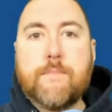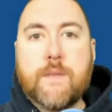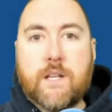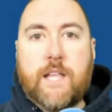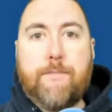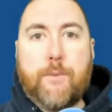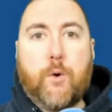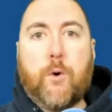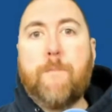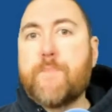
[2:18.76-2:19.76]

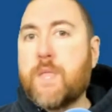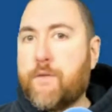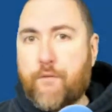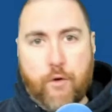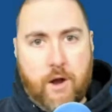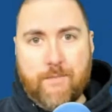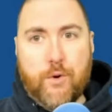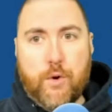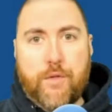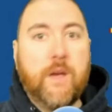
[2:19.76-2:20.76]
Claypool,
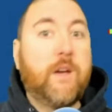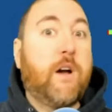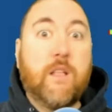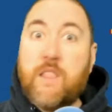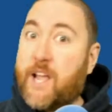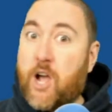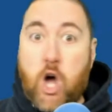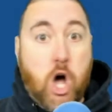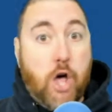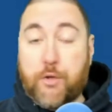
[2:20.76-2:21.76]
Freiermuth, like
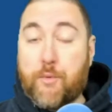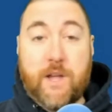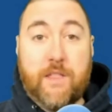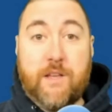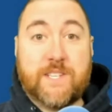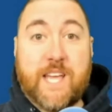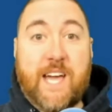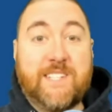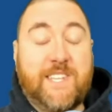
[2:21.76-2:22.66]
all three of those guys.